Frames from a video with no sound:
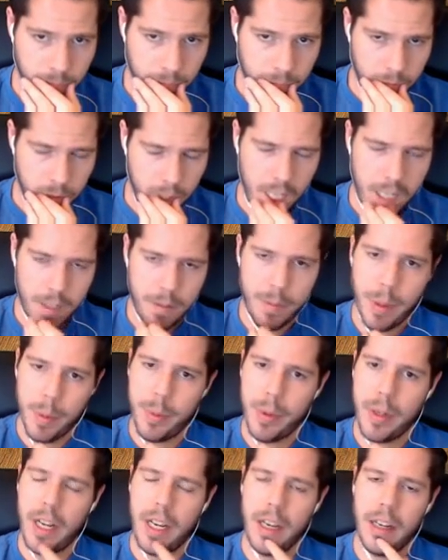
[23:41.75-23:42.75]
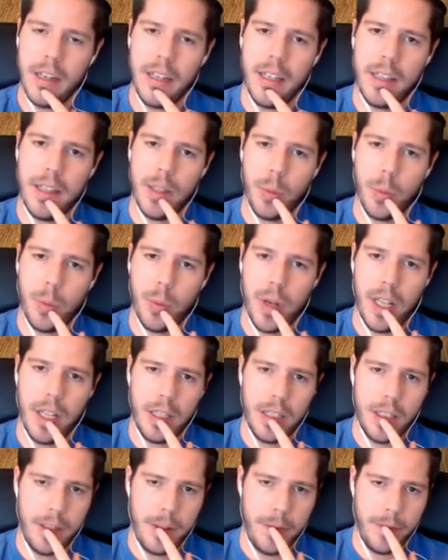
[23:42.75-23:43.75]
Oh, if my opponent hadn't hit the
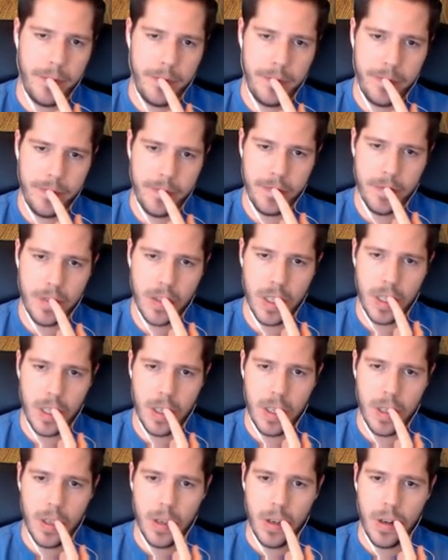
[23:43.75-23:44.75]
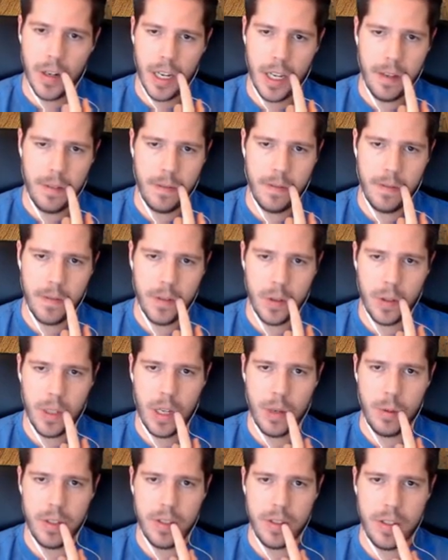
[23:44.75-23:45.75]
Welder. Okay, so now
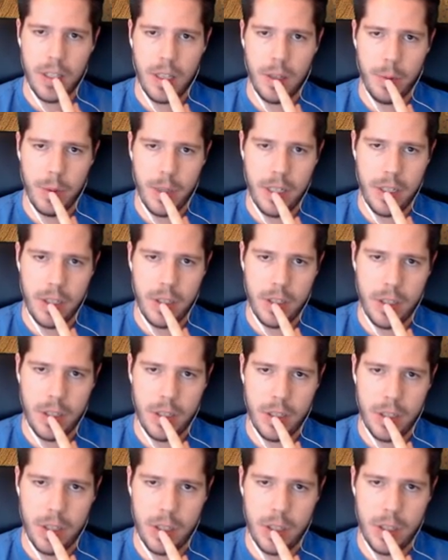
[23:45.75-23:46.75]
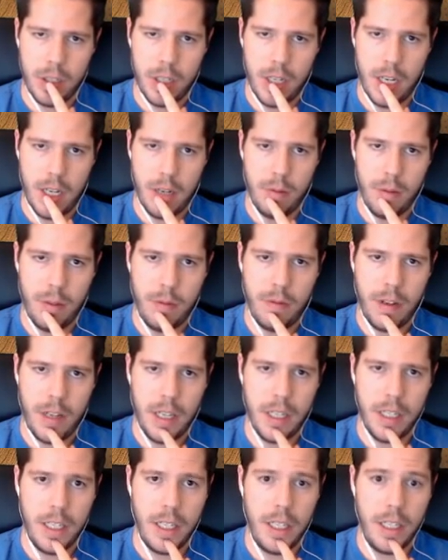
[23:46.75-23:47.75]
we still wish, and we
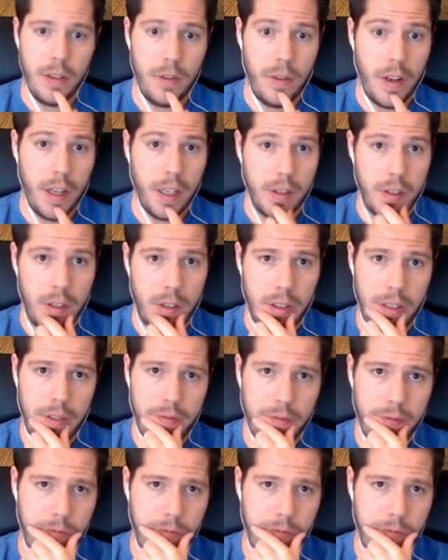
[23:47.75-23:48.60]
find Heat Factory.